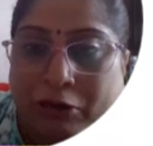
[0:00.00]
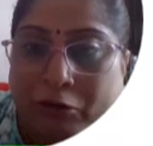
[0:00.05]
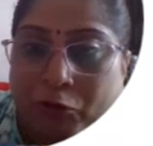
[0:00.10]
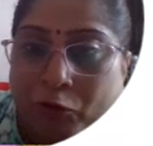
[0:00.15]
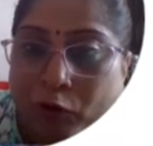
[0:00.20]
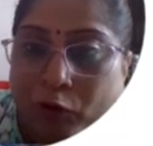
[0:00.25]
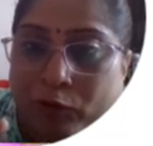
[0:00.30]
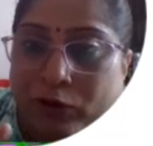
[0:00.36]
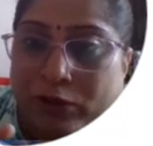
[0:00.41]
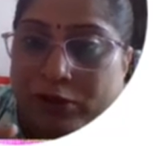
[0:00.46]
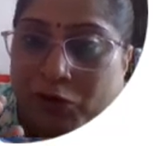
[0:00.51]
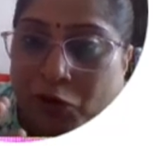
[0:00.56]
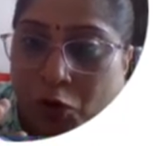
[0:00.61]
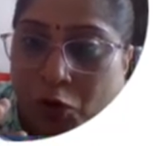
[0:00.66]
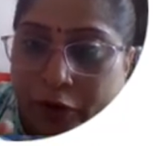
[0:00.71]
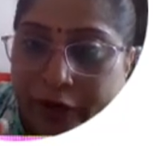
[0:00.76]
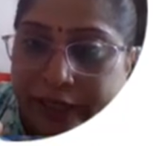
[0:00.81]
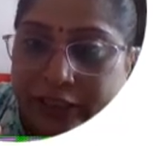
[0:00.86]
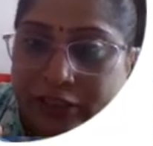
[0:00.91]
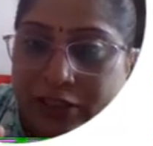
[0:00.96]
what was the
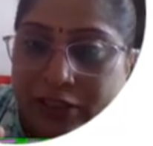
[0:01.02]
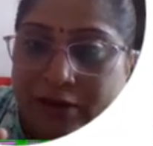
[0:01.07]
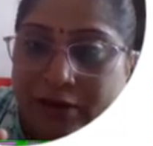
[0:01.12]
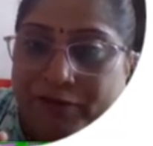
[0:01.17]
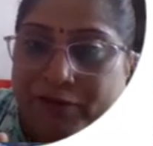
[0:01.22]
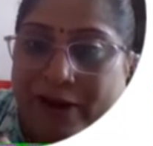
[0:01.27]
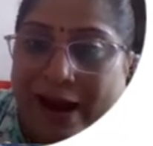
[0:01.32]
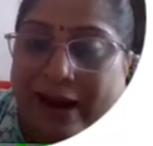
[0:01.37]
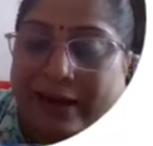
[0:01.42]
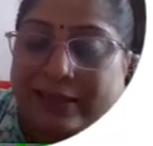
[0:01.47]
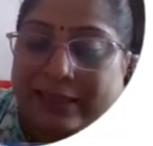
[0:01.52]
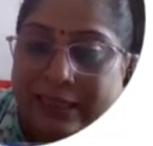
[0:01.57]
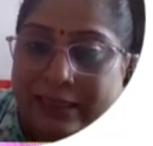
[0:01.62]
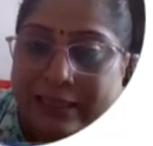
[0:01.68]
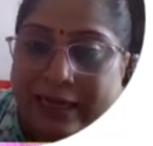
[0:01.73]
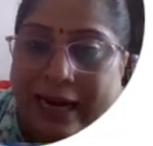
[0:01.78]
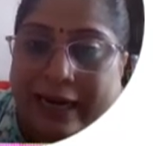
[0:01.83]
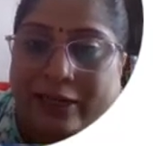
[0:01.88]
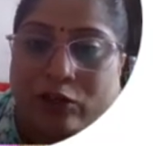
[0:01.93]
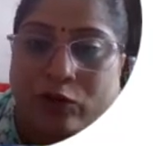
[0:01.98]
original fact and
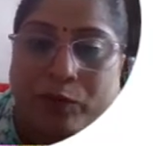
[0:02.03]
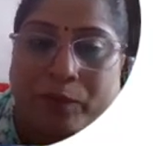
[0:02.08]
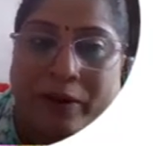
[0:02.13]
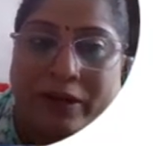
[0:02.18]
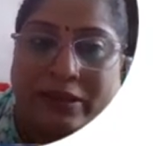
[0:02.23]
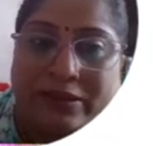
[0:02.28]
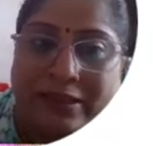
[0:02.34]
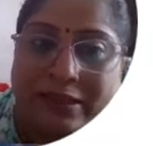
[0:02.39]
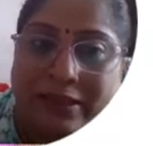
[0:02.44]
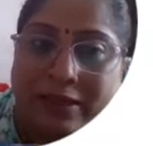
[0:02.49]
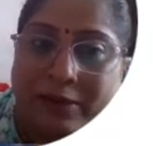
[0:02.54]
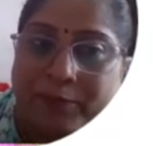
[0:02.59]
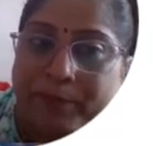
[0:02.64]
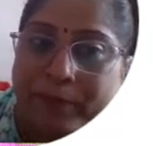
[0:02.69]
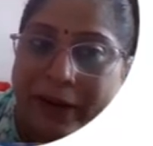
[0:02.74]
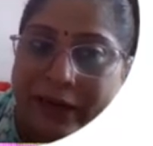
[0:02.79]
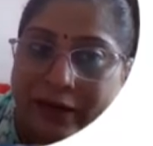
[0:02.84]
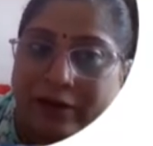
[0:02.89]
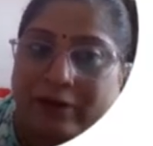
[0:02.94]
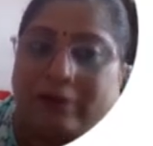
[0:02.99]
trying to present a
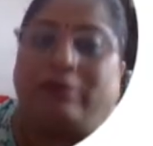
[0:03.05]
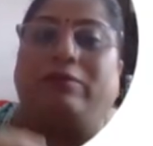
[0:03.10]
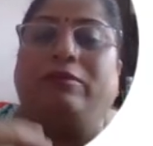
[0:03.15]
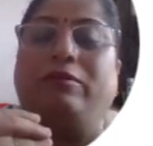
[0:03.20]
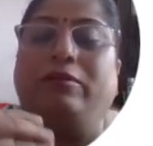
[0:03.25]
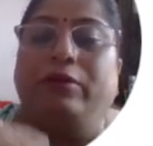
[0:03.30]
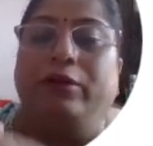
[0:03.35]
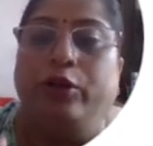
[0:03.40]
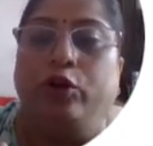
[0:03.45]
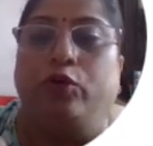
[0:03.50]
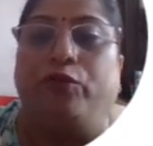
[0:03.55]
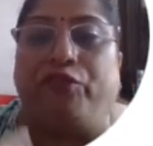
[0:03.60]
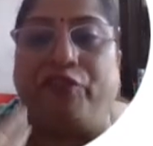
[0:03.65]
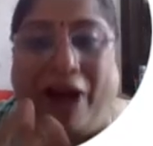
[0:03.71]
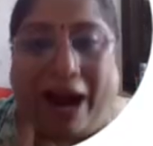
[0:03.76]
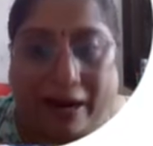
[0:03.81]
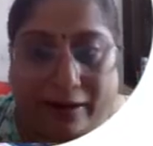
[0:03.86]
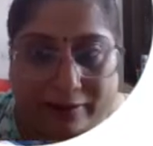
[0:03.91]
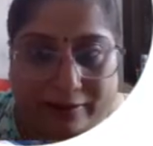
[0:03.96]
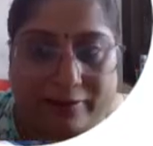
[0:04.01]
better new
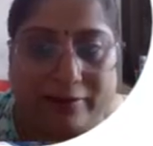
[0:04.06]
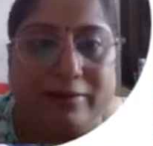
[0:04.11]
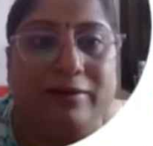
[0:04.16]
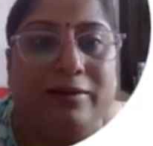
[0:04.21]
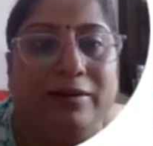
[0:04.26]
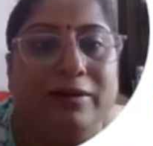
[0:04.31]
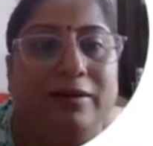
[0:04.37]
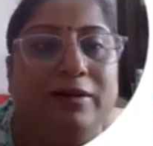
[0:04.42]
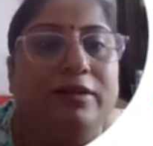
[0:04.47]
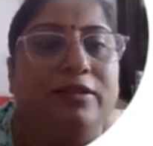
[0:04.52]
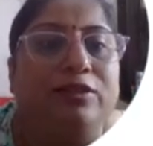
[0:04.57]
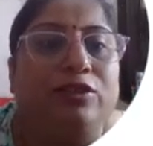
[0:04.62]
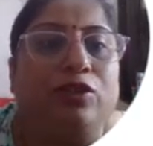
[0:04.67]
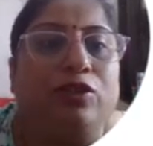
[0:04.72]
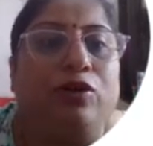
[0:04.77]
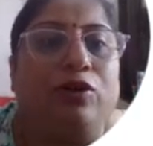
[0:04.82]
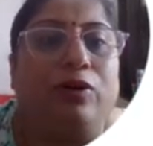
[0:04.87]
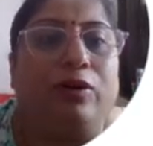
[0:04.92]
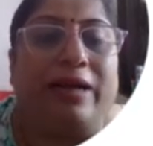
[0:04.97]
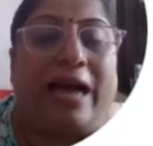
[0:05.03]
fact.
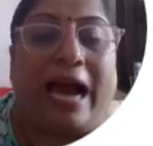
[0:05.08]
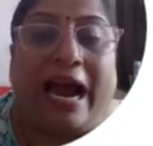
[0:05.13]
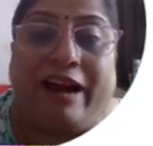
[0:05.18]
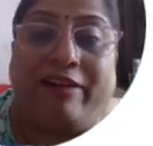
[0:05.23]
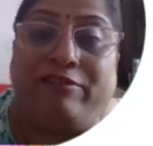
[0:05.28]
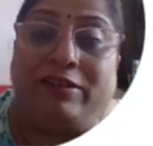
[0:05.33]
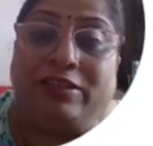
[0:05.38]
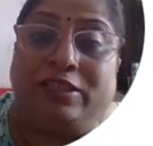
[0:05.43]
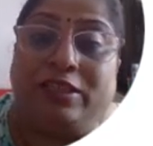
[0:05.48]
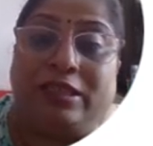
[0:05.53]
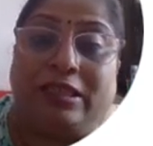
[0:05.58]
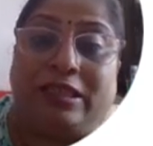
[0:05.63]
So divergent